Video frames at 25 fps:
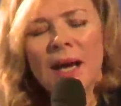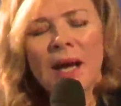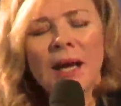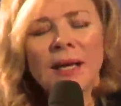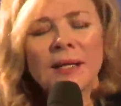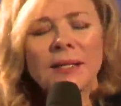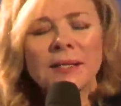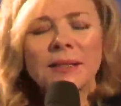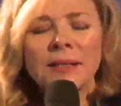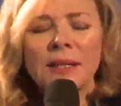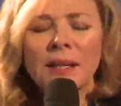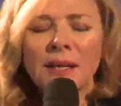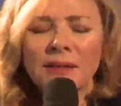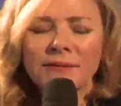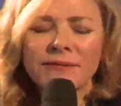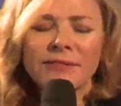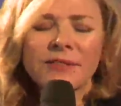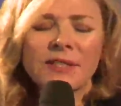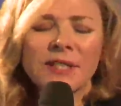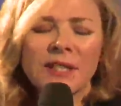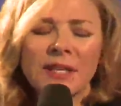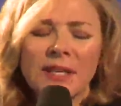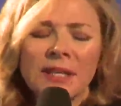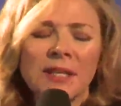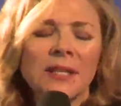I
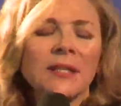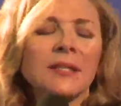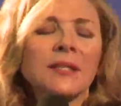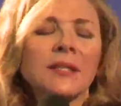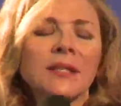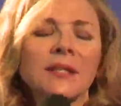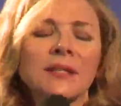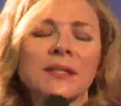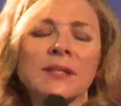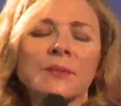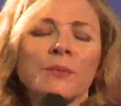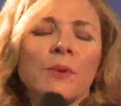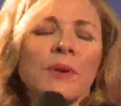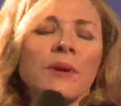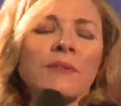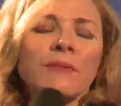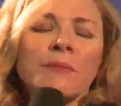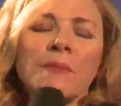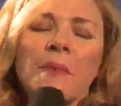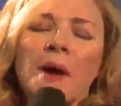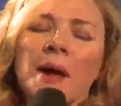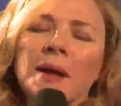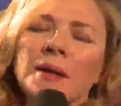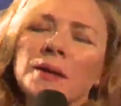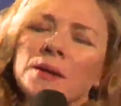love to eat. It's one
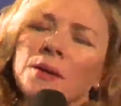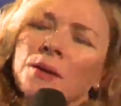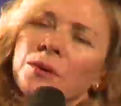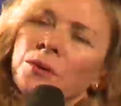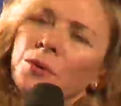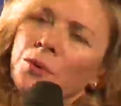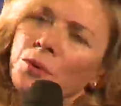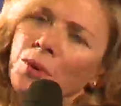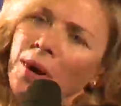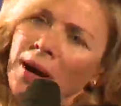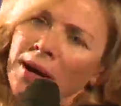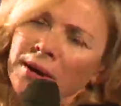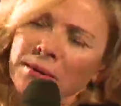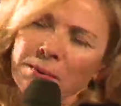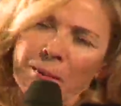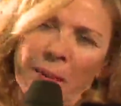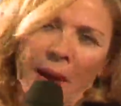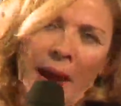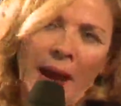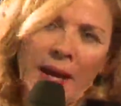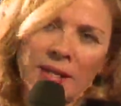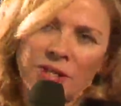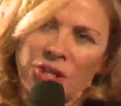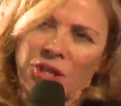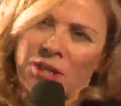of my great
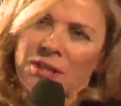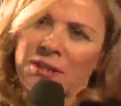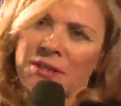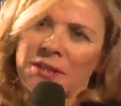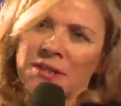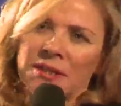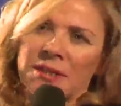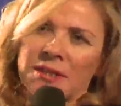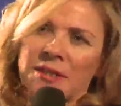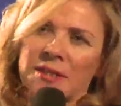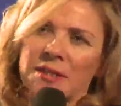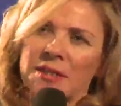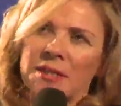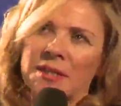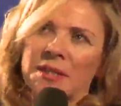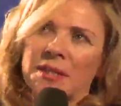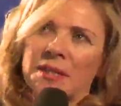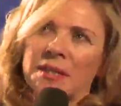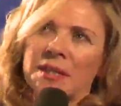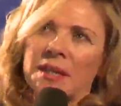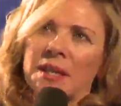passions.